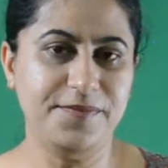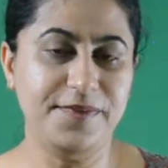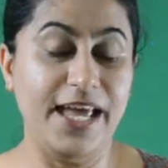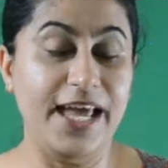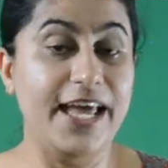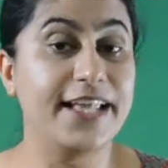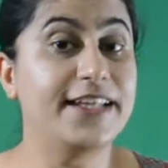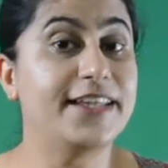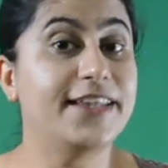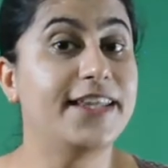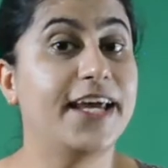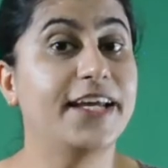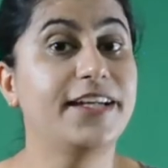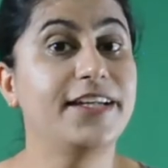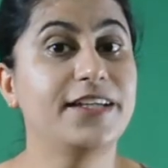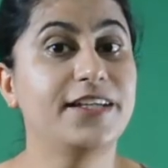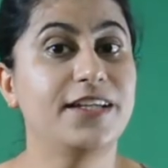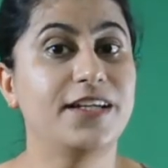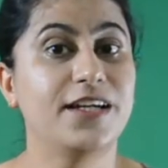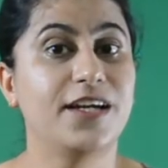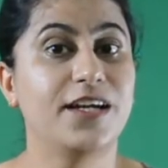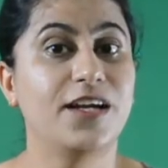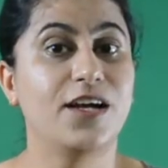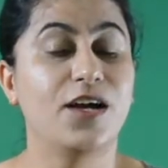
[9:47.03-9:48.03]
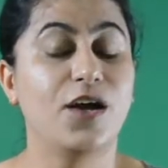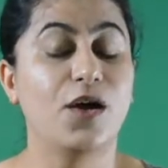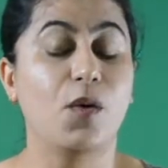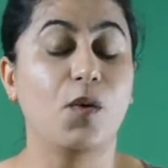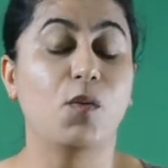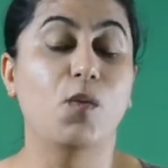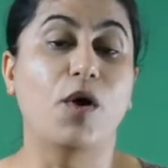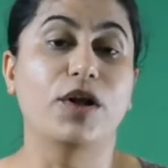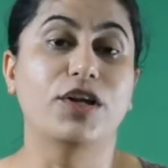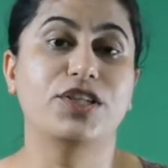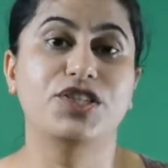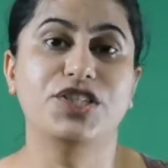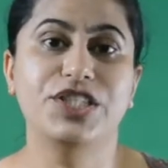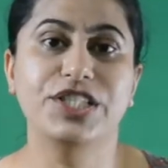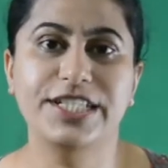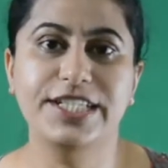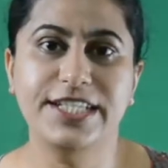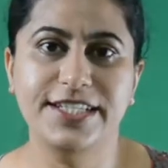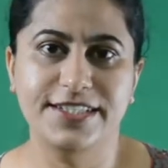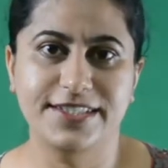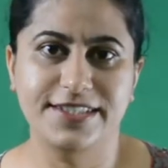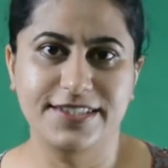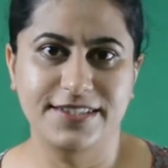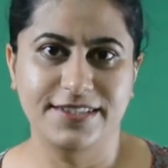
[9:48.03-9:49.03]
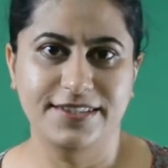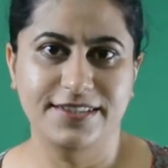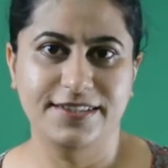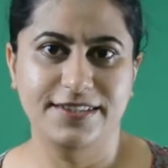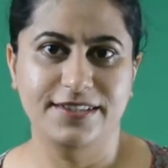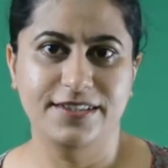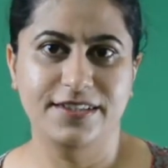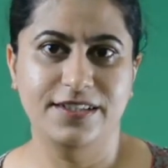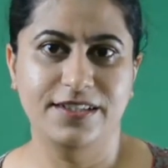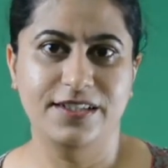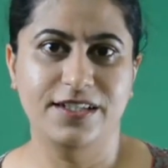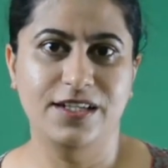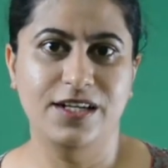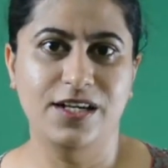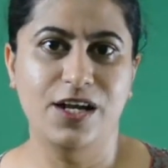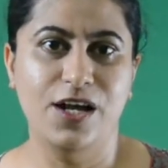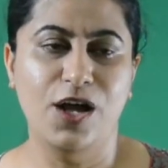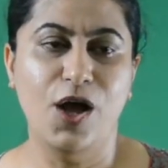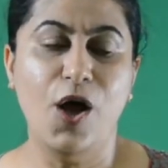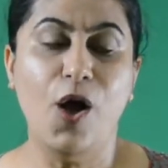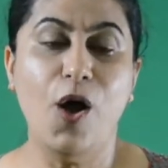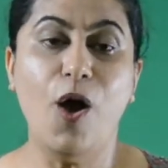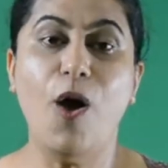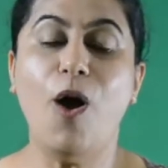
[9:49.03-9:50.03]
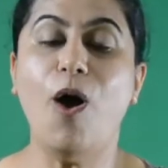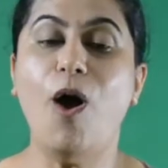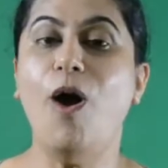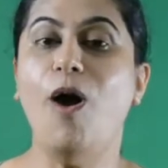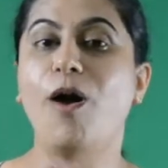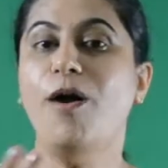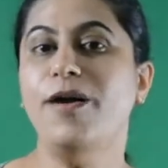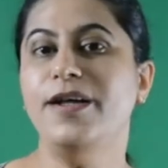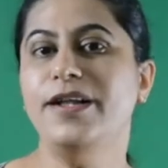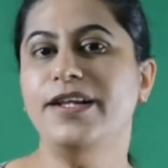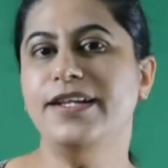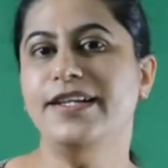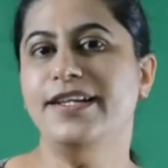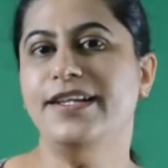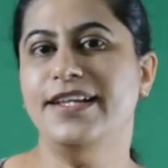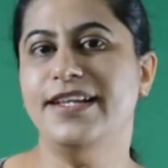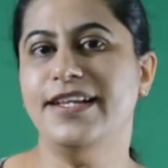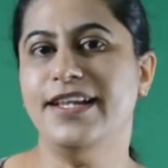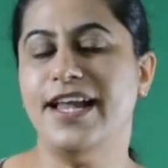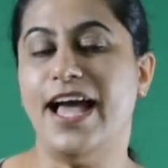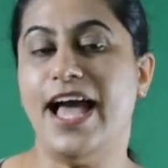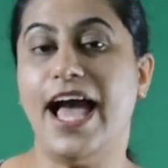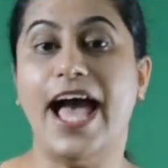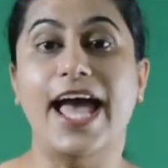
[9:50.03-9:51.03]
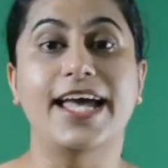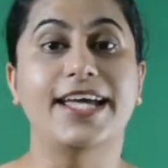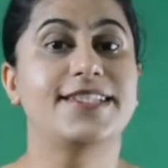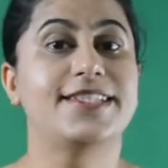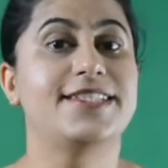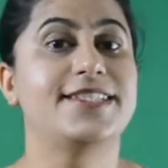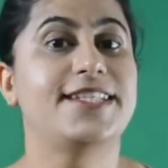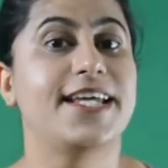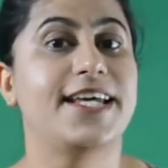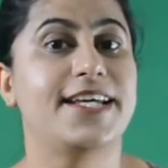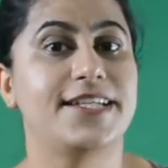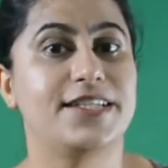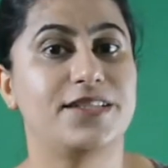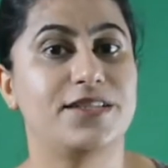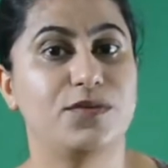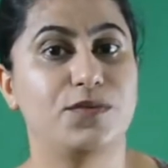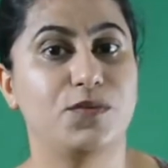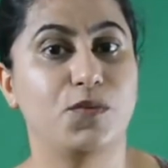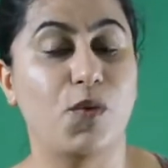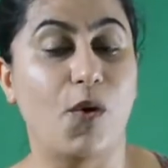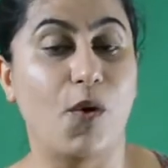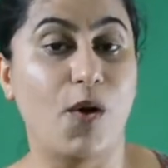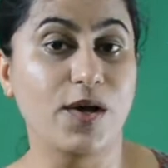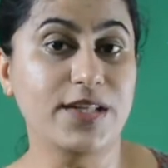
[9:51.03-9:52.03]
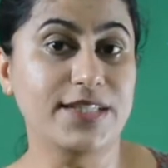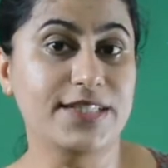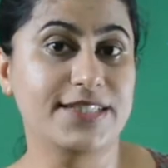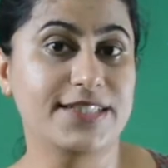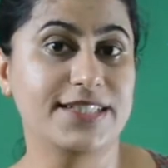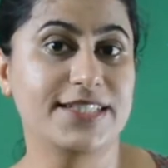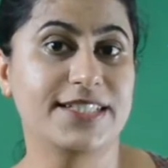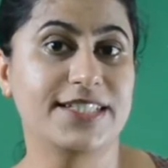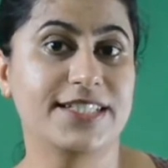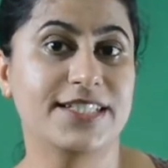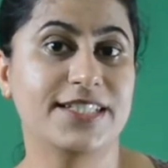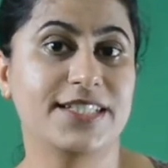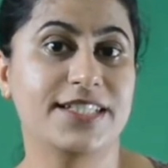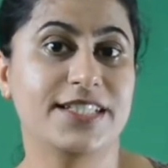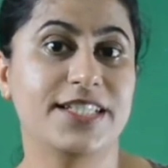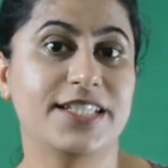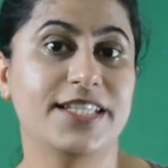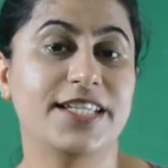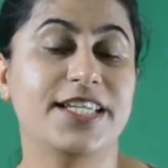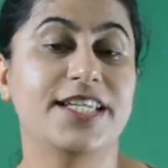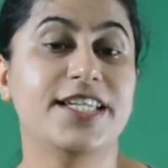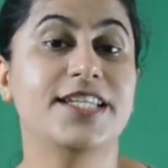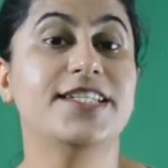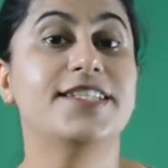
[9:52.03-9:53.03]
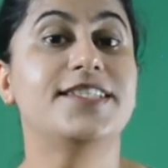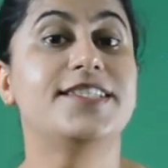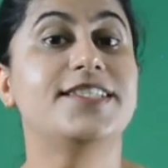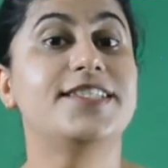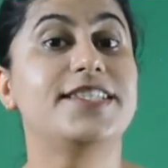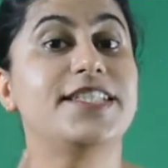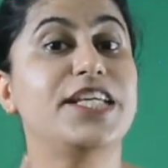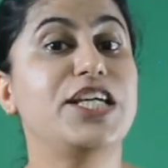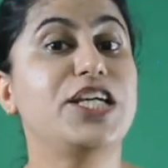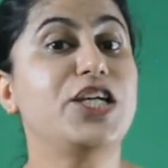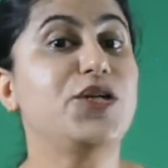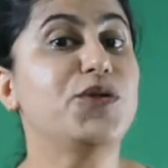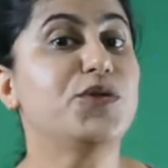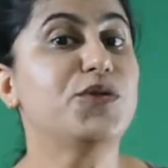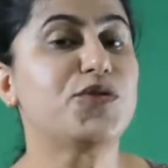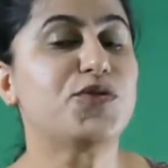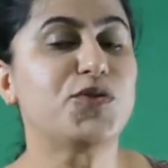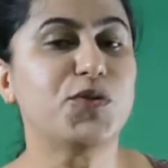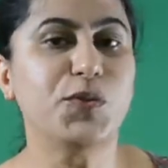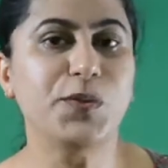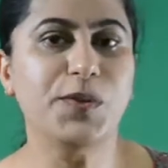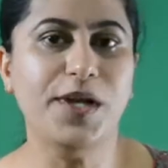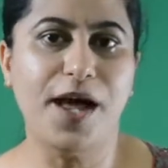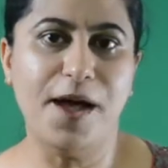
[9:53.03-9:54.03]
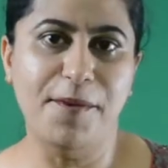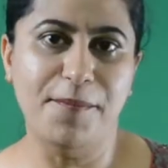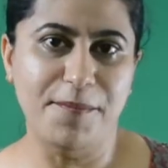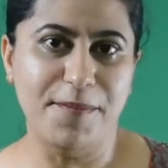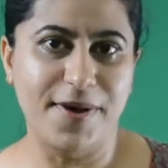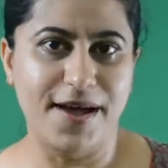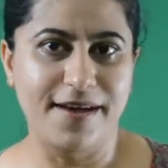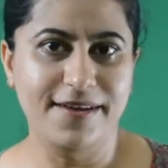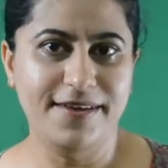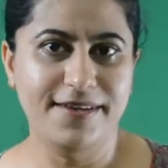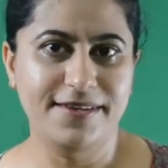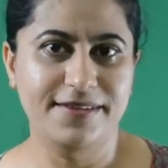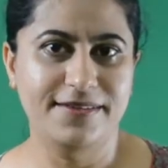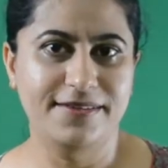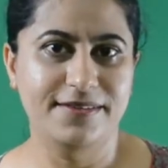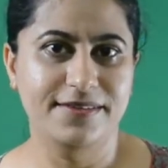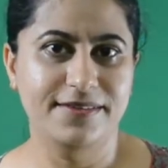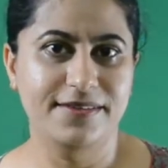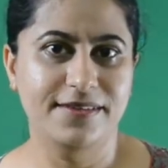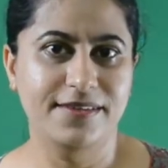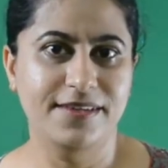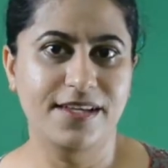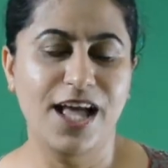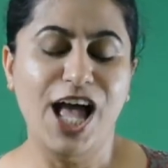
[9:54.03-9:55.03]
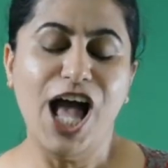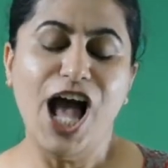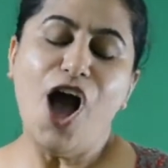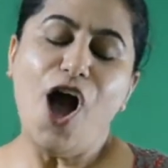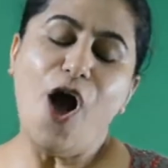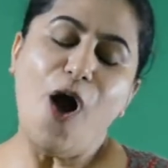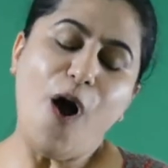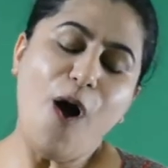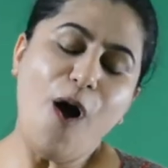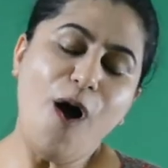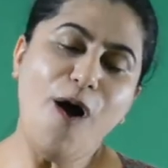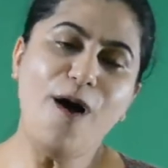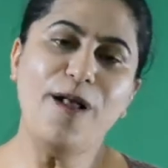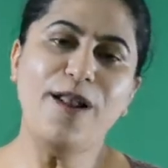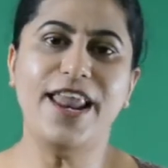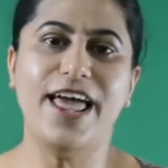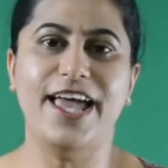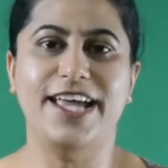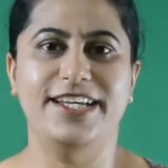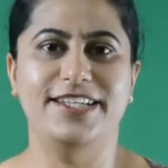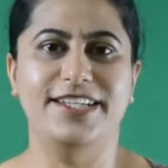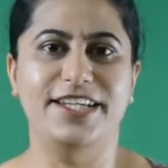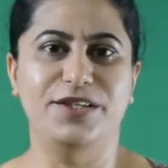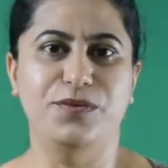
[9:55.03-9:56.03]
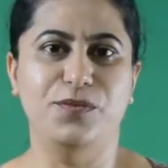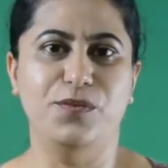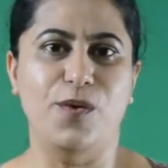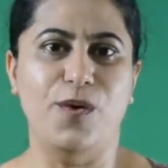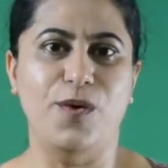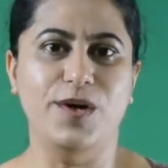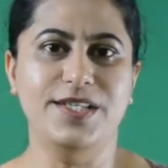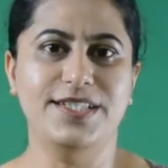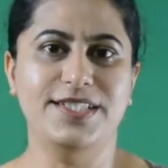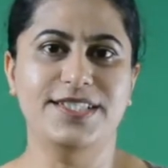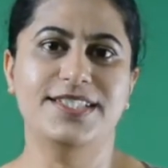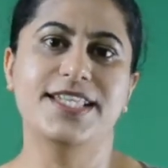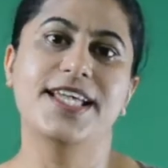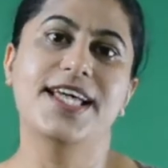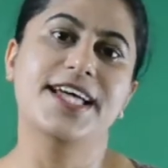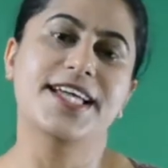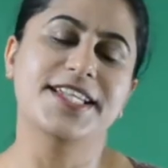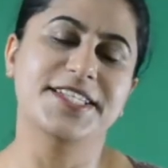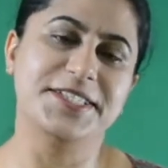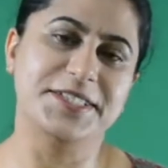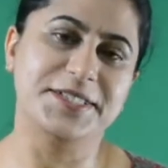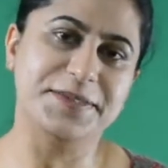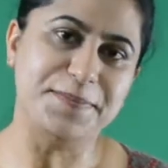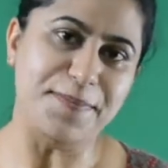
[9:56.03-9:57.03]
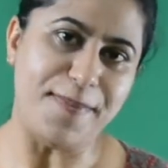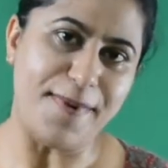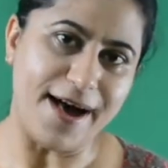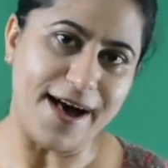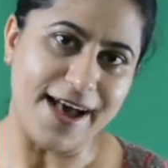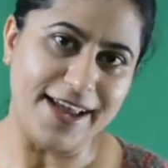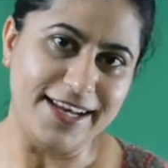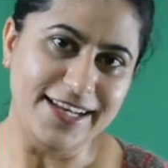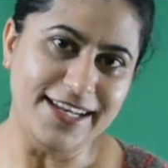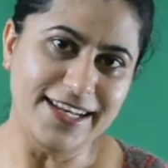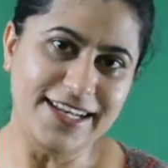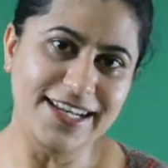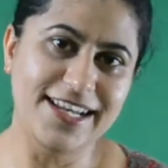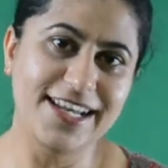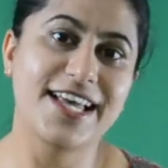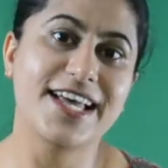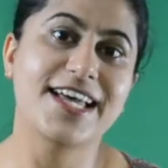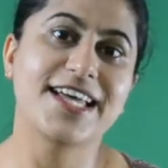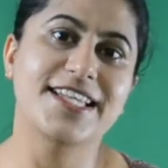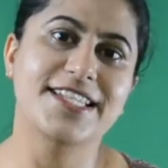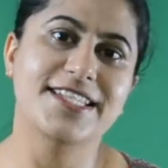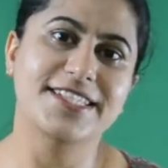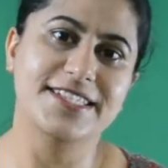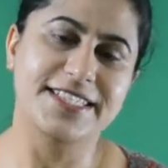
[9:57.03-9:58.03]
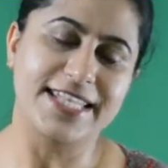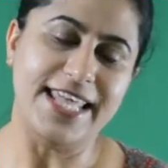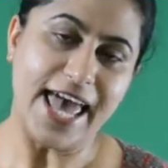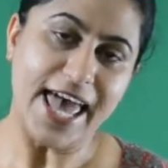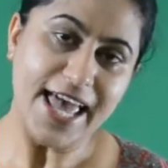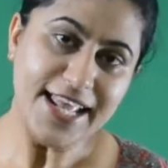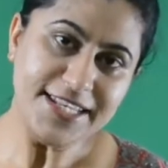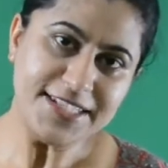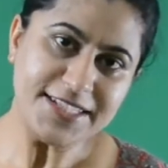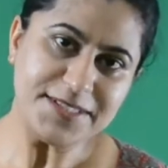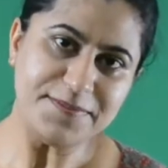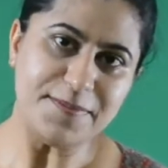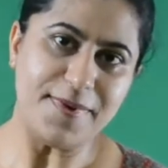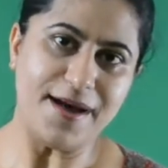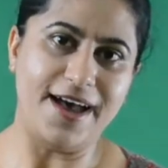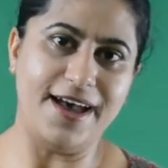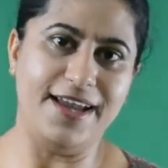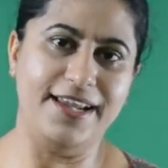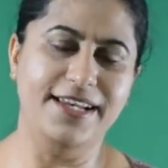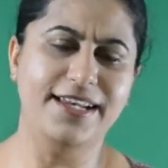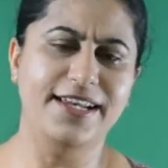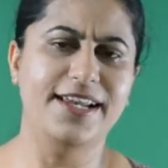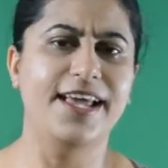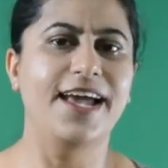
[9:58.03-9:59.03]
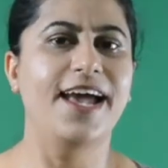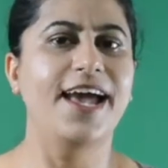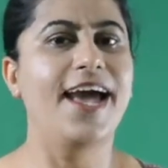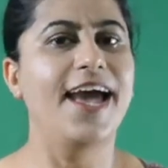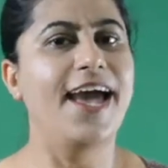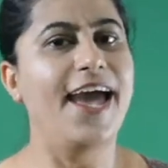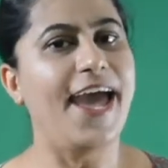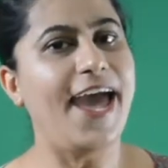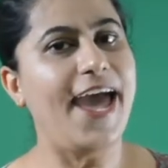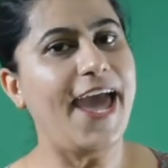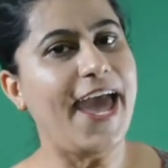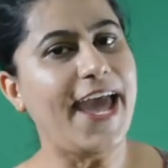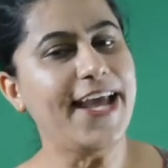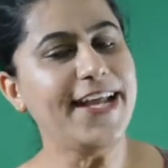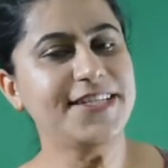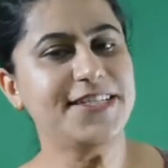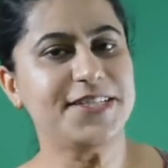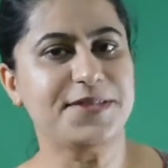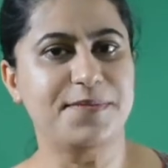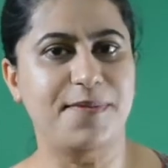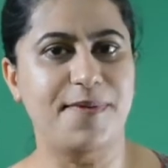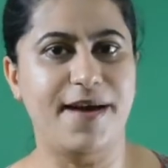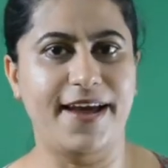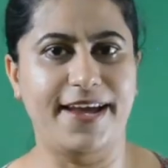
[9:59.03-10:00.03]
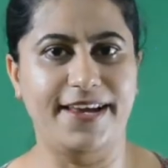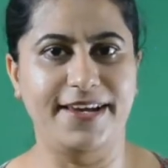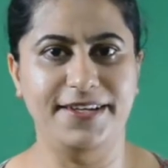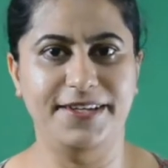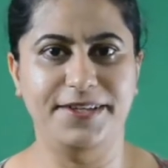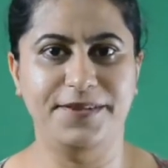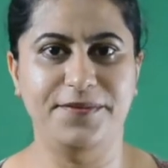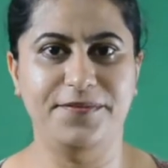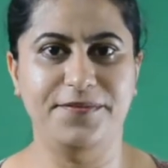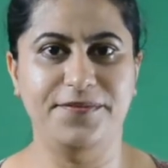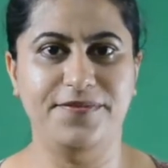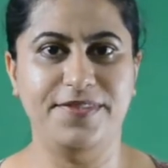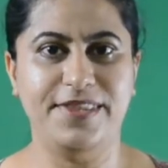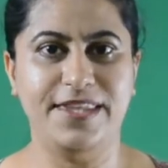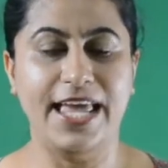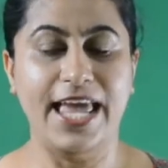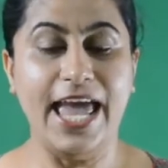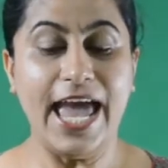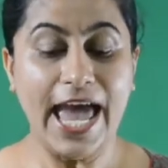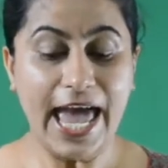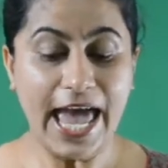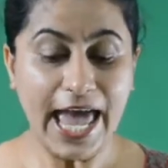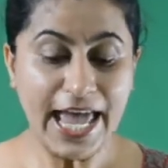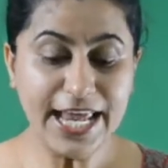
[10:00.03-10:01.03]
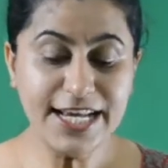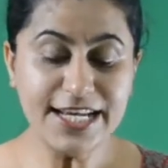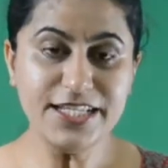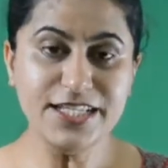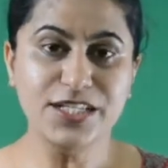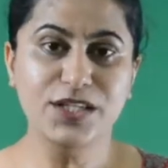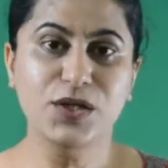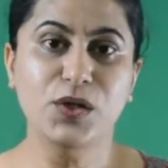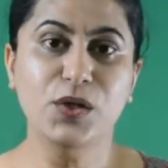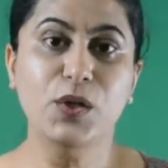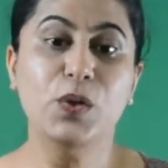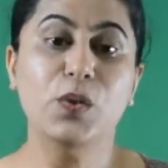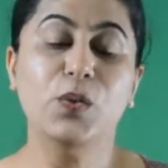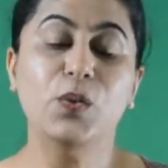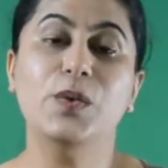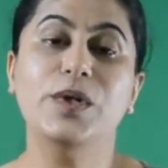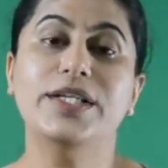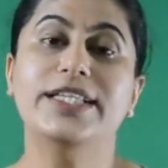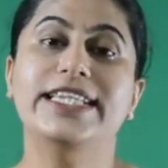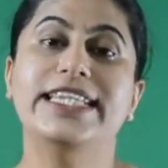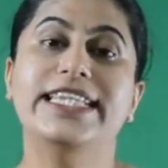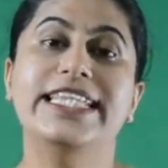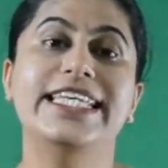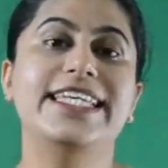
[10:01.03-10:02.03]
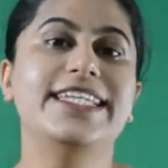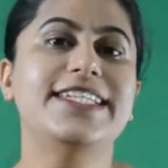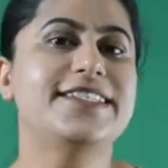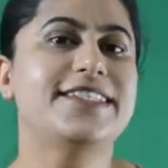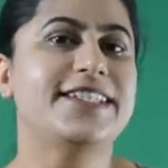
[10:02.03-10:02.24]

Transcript: And then what she did? All I said was, see you soon, Amma. All I did was smile and smile and smile. And with these